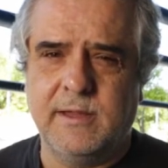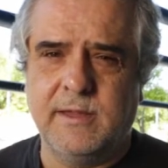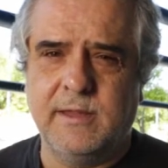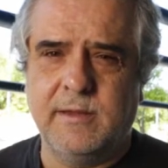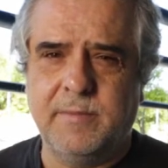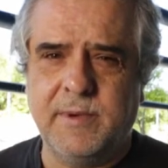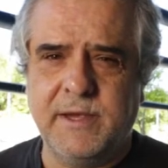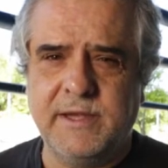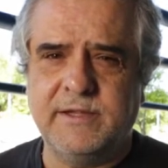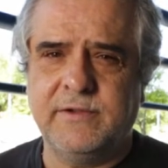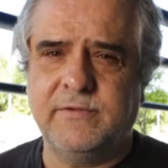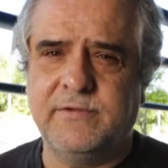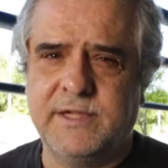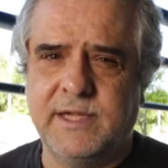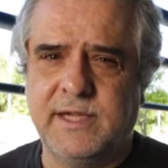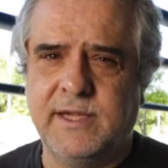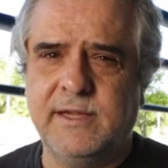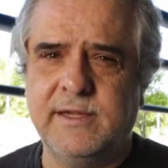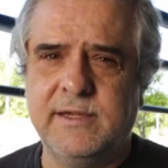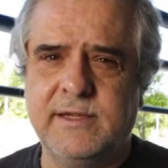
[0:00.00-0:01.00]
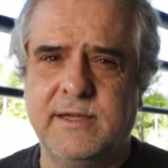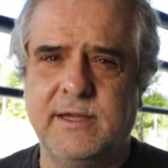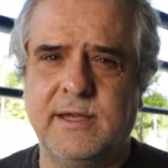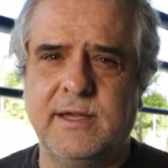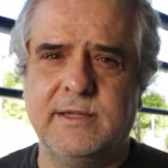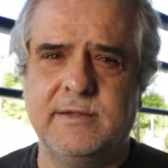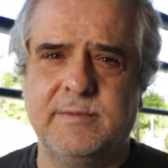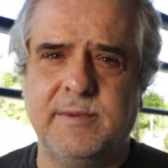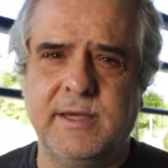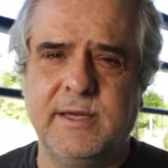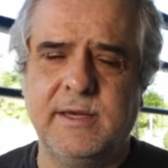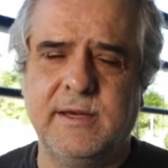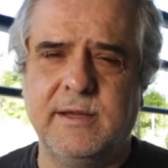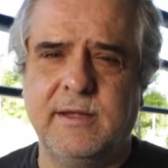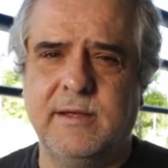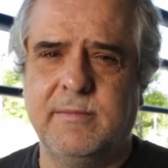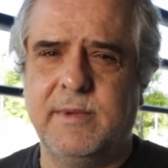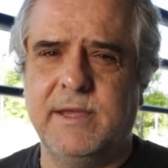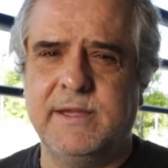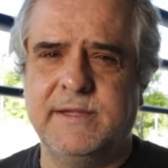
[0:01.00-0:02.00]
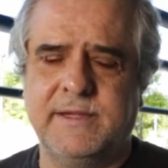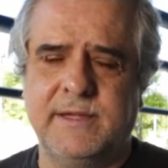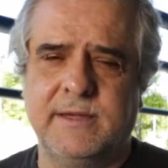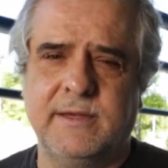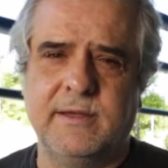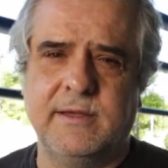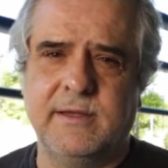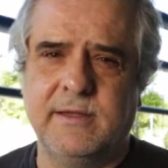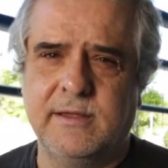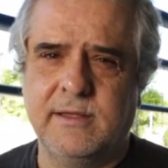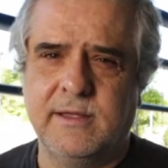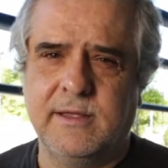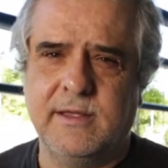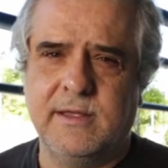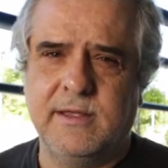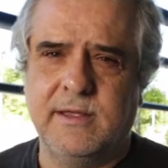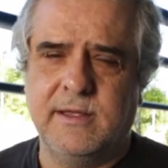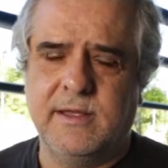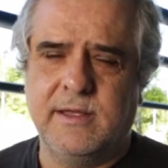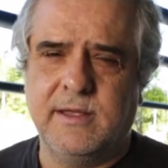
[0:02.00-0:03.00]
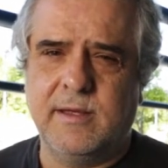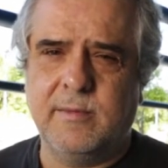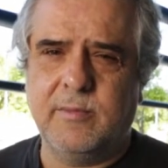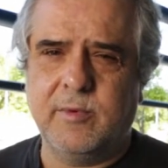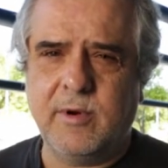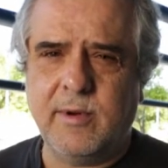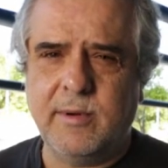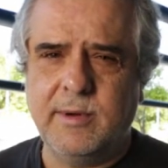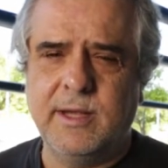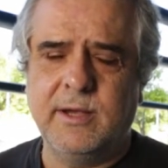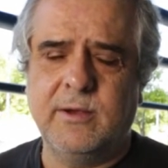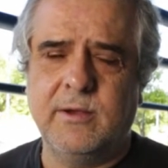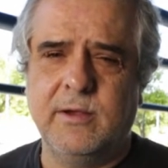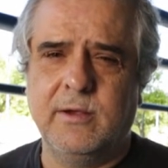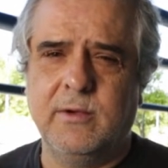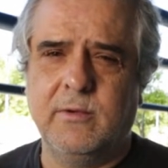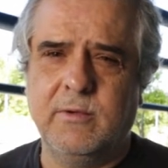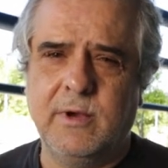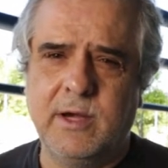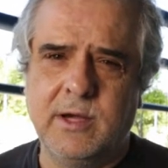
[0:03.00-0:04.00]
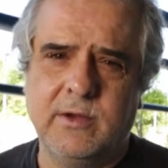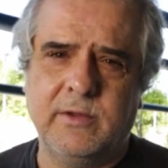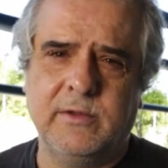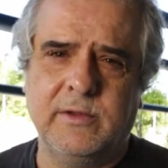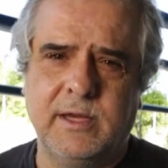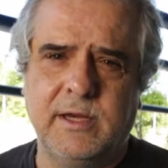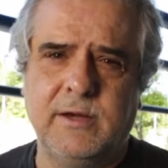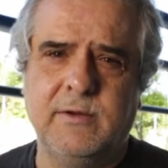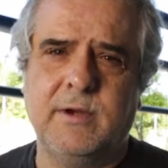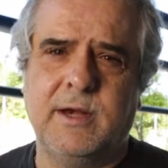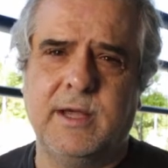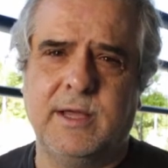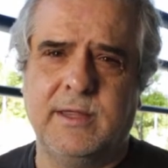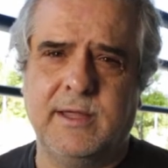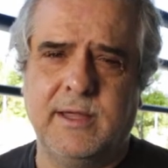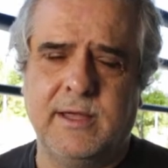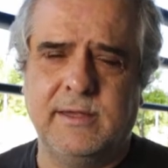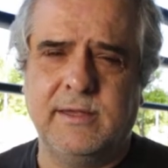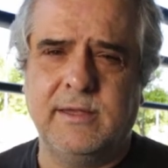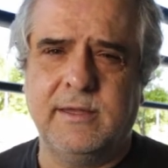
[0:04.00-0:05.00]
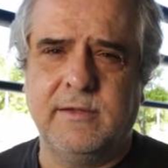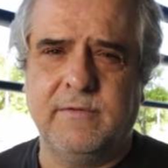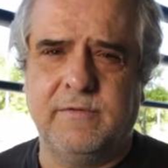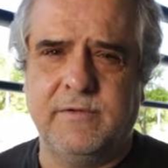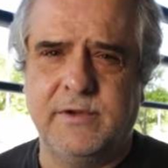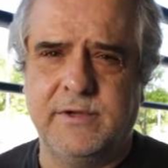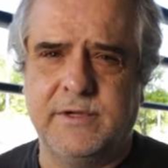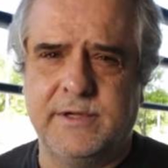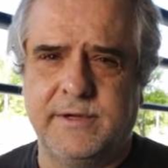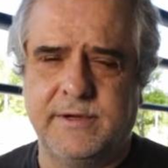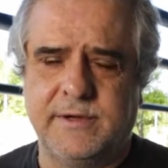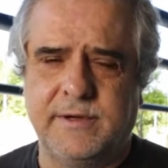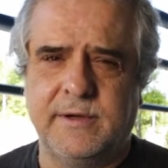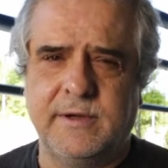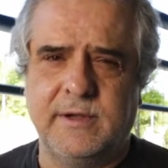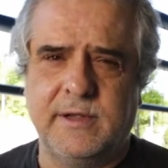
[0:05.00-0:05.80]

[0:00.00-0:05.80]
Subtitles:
The pace of change has been amazing and probably will continue like that in the future.